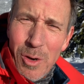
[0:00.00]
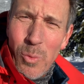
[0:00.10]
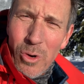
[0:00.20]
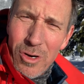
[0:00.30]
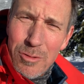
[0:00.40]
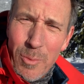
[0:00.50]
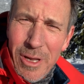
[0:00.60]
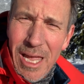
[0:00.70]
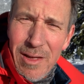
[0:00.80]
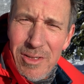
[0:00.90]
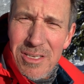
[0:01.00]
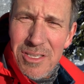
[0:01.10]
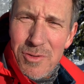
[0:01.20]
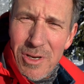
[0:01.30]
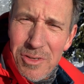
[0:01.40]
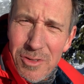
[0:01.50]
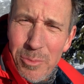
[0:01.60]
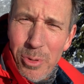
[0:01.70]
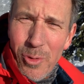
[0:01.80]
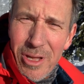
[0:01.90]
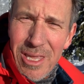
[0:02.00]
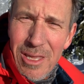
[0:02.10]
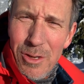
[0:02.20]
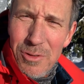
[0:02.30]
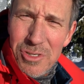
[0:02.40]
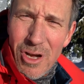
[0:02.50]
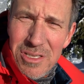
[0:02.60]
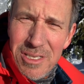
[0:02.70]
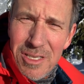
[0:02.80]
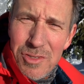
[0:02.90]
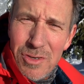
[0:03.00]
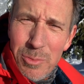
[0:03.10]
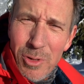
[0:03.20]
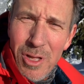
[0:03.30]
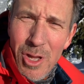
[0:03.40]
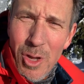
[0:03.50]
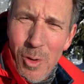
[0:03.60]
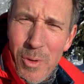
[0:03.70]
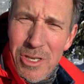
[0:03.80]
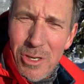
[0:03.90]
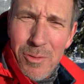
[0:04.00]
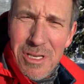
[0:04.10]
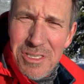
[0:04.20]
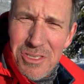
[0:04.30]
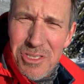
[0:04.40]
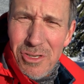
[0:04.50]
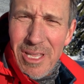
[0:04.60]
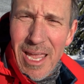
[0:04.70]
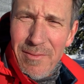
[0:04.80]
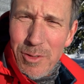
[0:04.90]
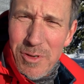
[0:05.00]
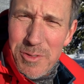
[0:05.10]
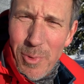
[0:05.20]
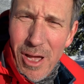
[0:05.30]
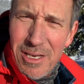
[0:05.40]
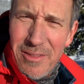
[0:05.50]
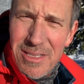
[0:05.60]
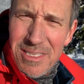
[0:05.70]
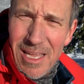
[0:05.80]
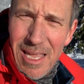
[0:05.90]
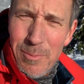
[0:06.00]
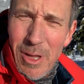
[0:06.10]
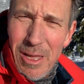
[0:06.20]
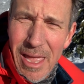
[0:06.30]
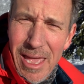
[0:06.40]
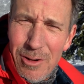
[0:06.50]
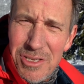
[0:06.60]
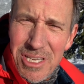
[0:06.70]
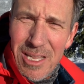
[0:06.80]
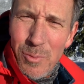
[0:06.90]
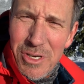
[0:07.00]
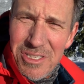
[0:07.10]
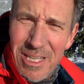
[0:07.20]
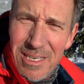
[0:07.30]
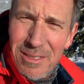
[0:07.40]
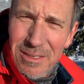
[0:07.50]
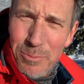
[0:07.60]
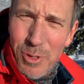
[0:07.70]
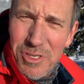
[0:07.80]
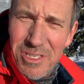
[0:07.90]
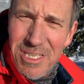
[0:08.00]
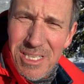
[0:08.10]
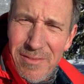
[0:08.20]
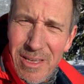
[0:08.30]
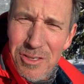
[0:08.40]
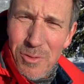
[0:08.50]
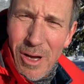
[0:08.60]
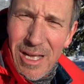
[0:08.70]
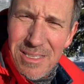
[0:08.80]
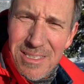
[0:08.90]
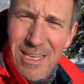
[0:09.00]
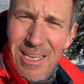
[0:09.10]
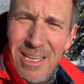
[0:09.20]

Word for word: at work when we have a disgruntled employee who is causing us trouble, we don't necessarily have to respond in the same energy in which that person is giving to us.